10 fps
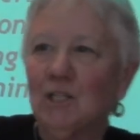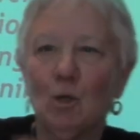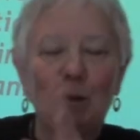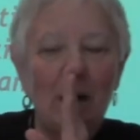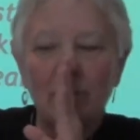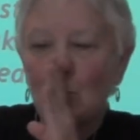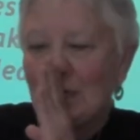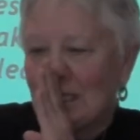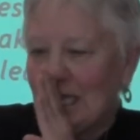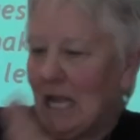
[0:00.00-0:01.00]
so whenever
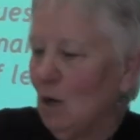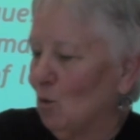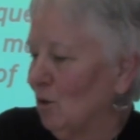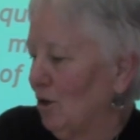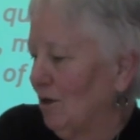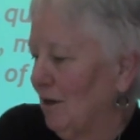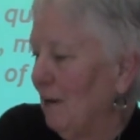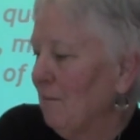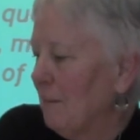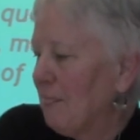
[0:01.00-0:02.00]
we say a
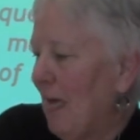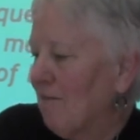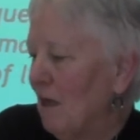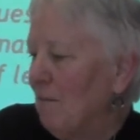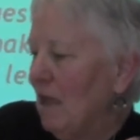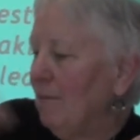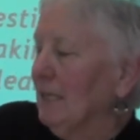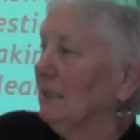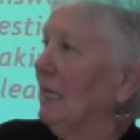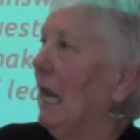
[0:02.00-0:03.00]
word uh, that may be
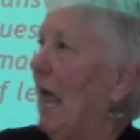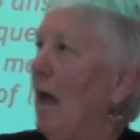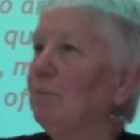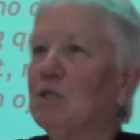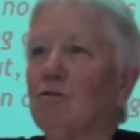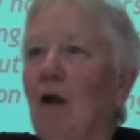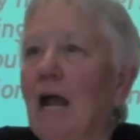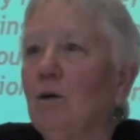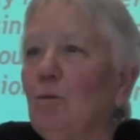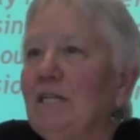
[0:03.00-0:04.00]
a little
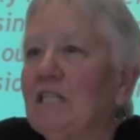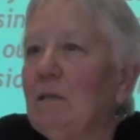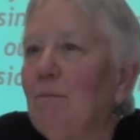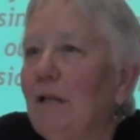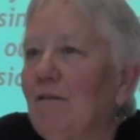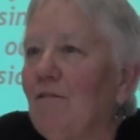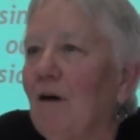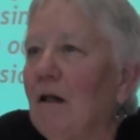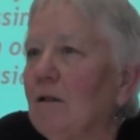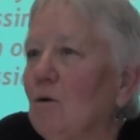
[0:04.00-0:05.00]
abstract, we simply
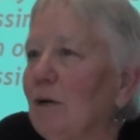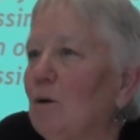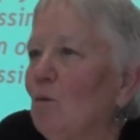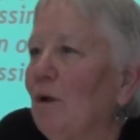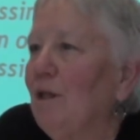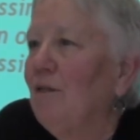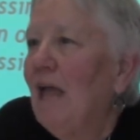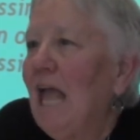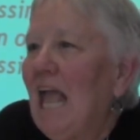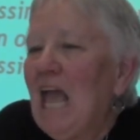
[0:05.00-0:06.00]
follow it with,